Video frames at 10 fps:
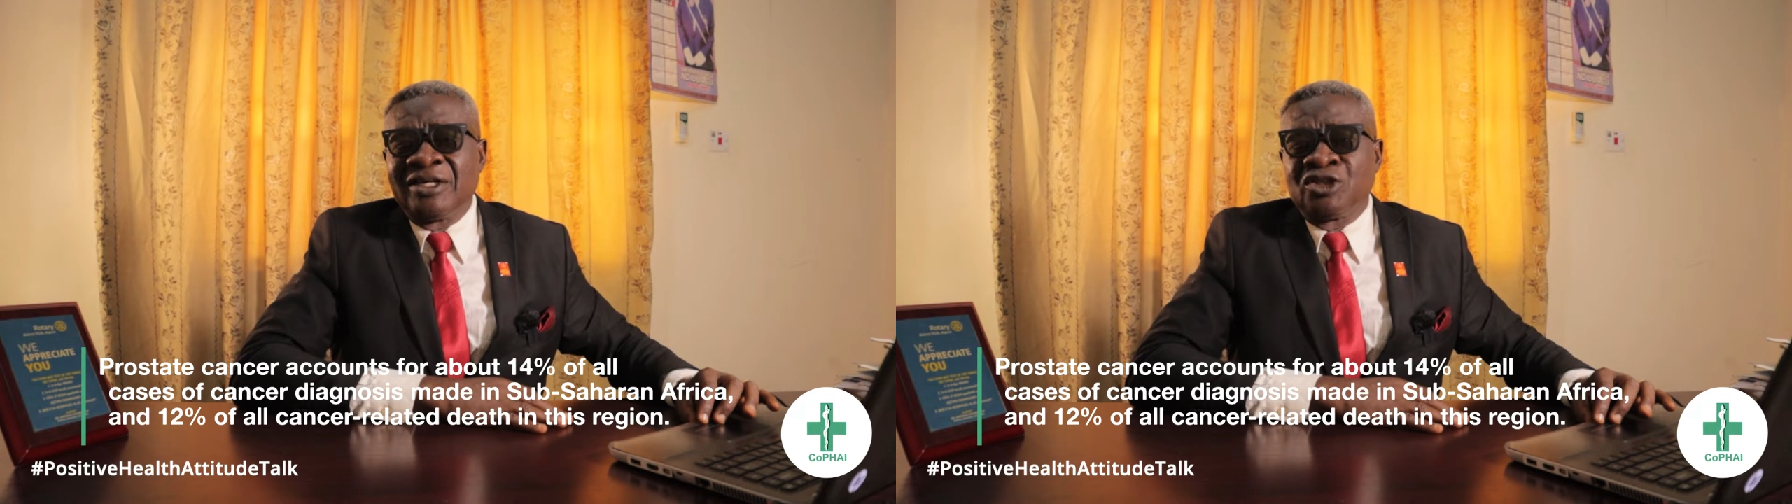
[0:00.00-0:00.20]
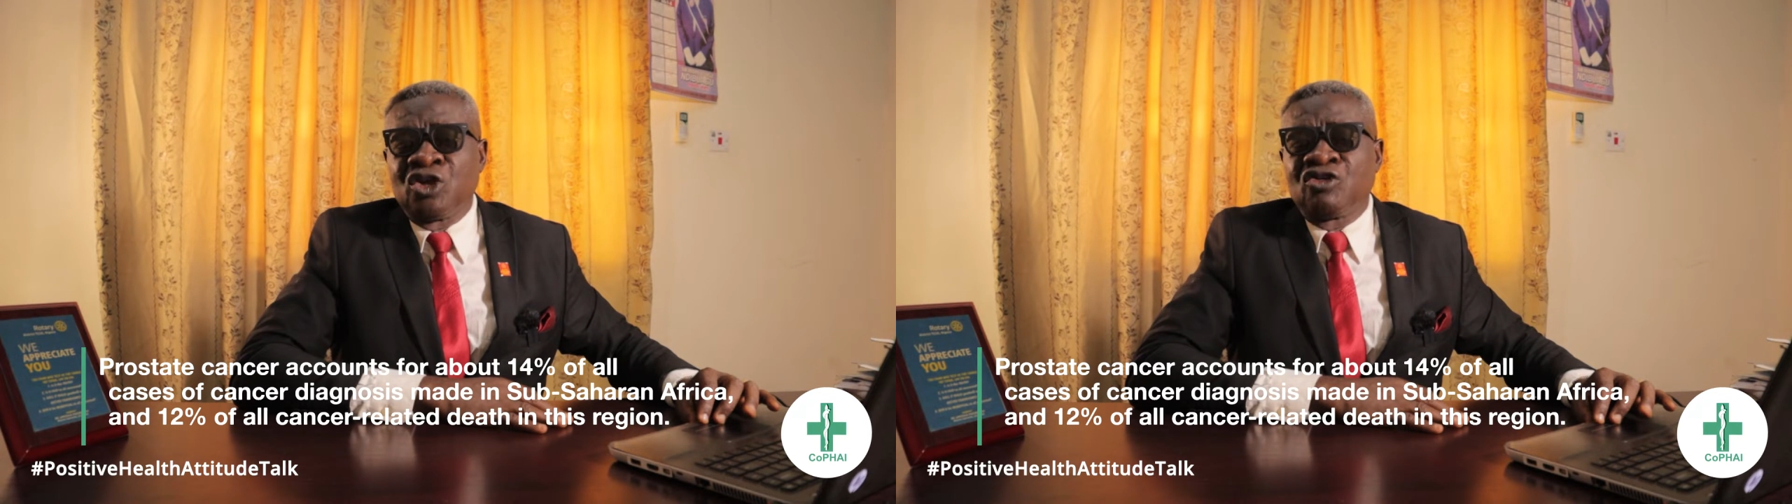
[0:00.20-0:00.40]

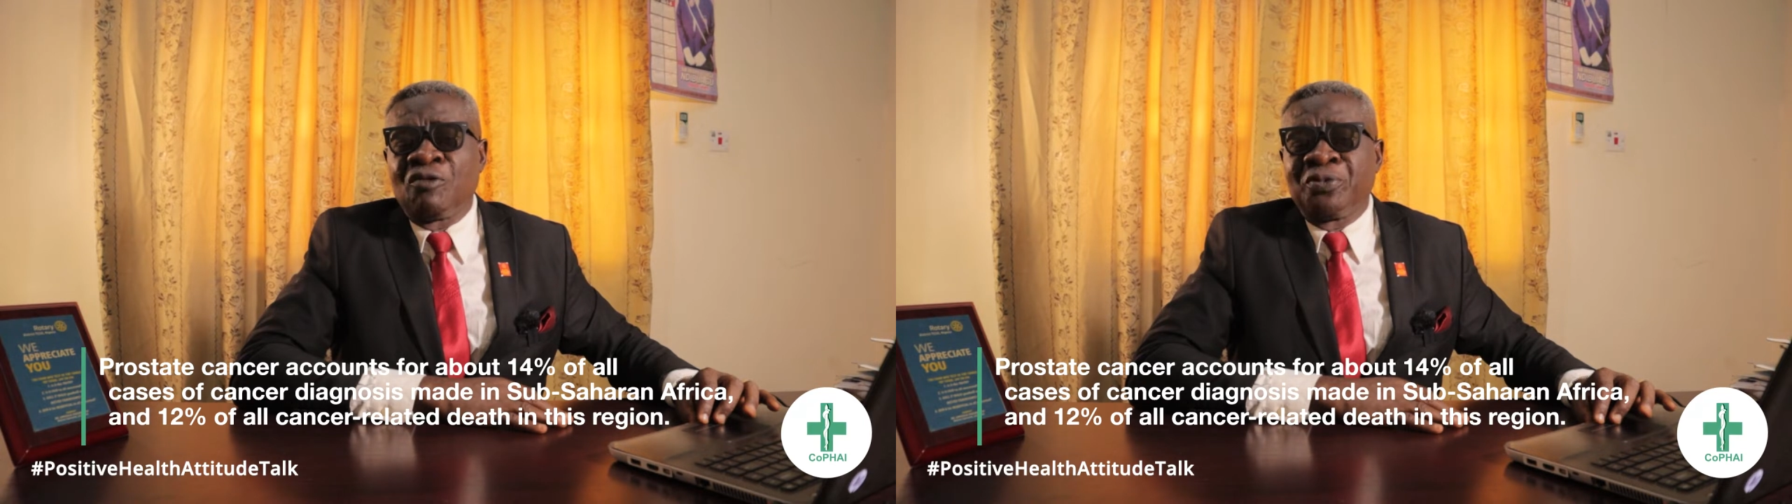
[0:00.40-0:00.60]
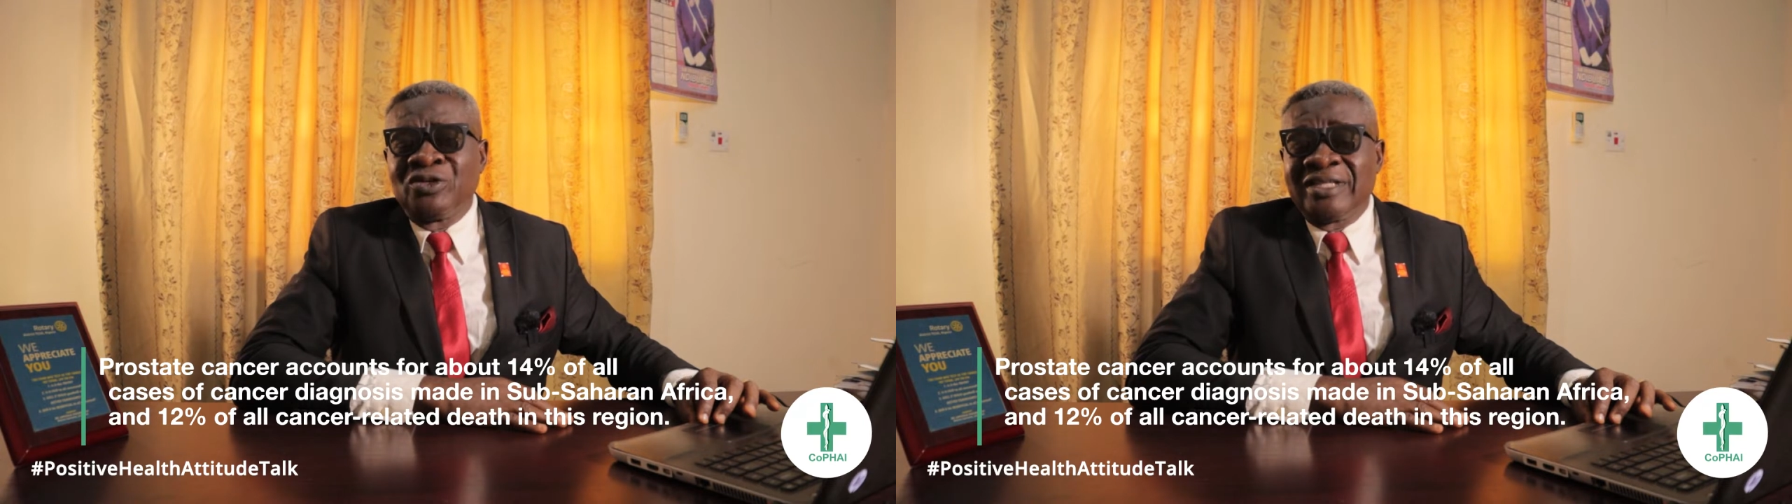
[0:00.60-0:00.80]
a result
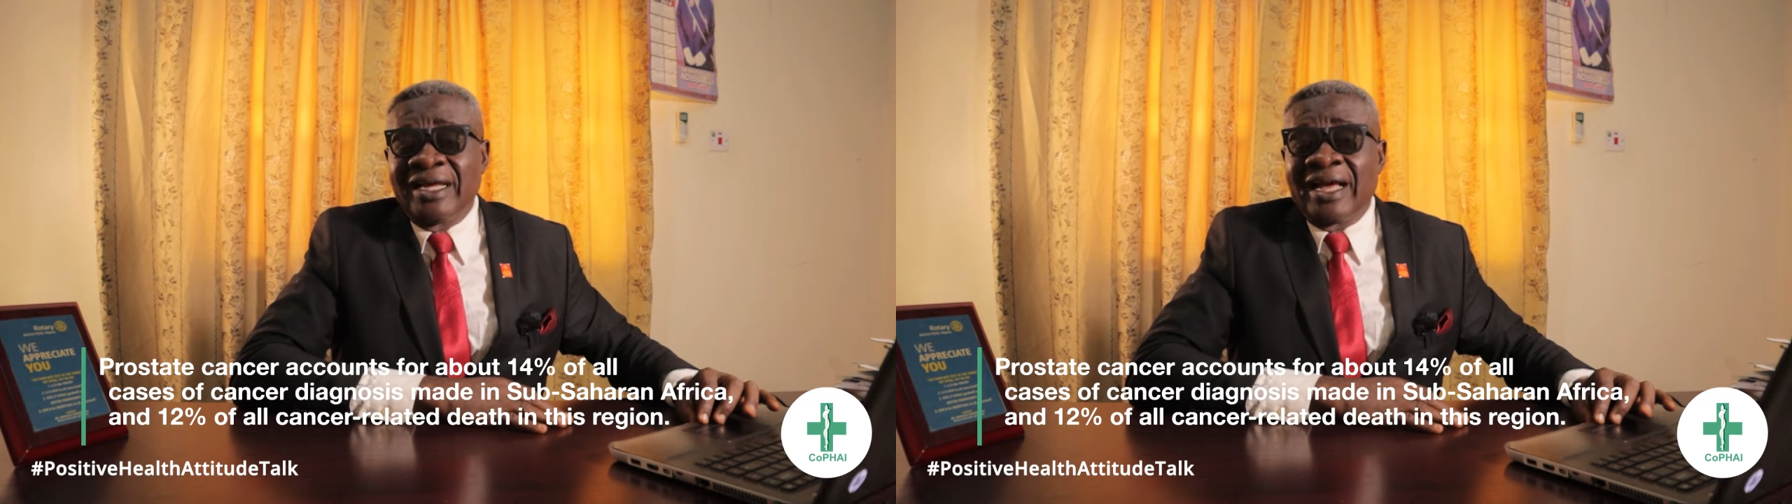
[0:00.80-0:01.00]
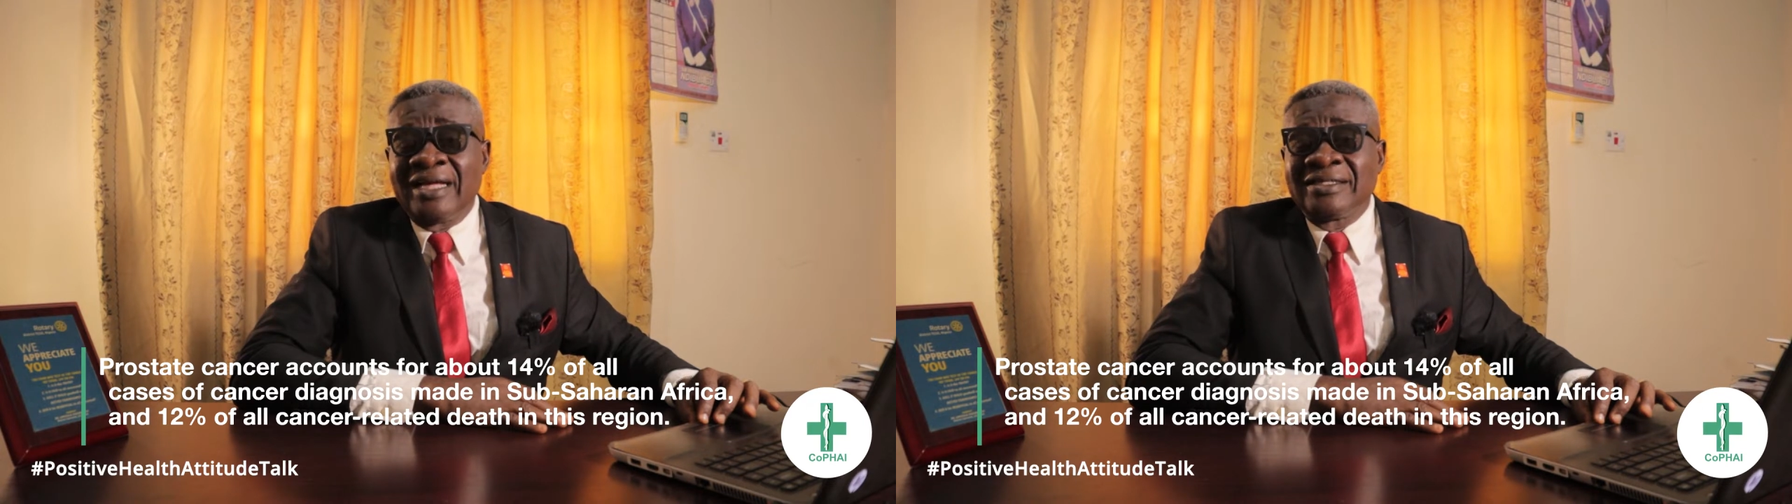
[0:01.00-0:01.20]
of
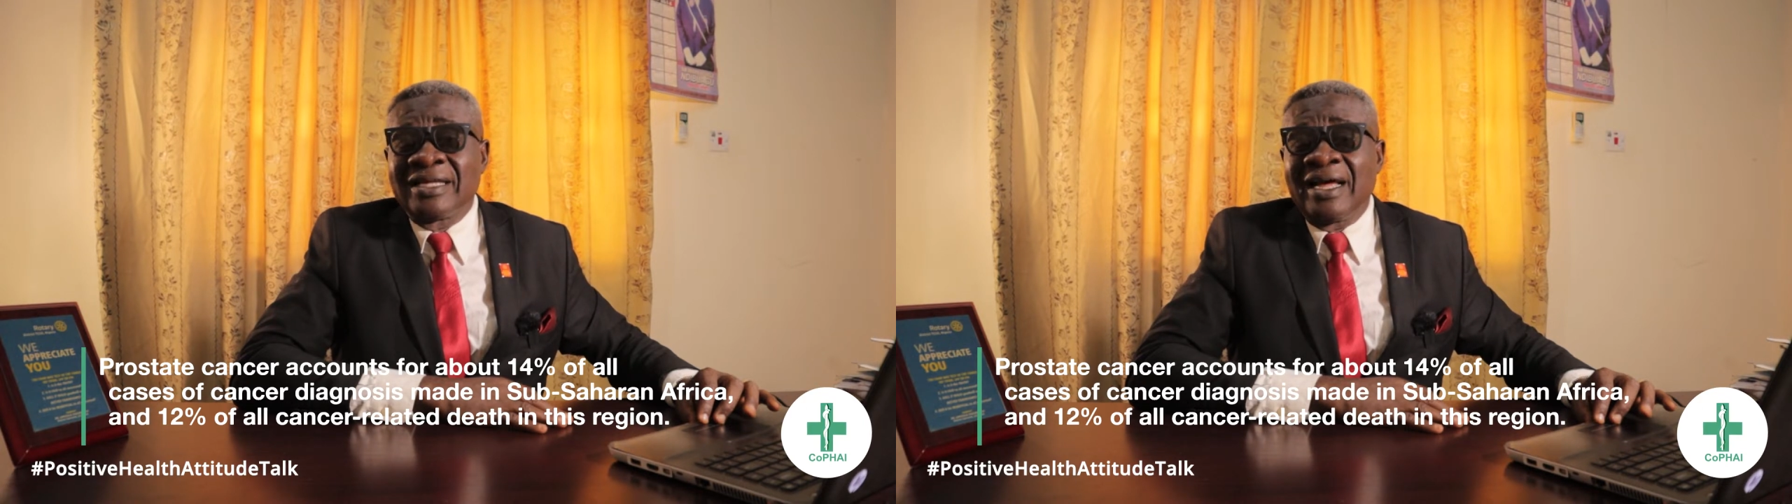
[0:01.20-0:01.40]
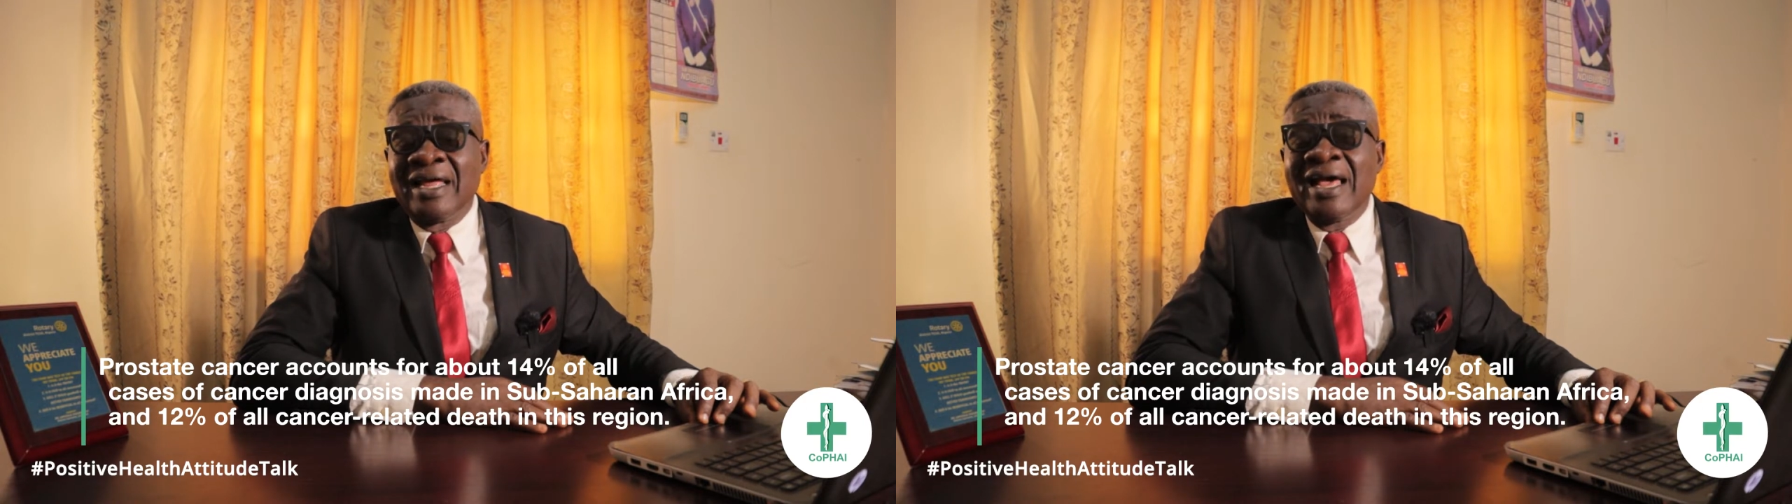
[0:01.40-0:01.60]
prostate cancer.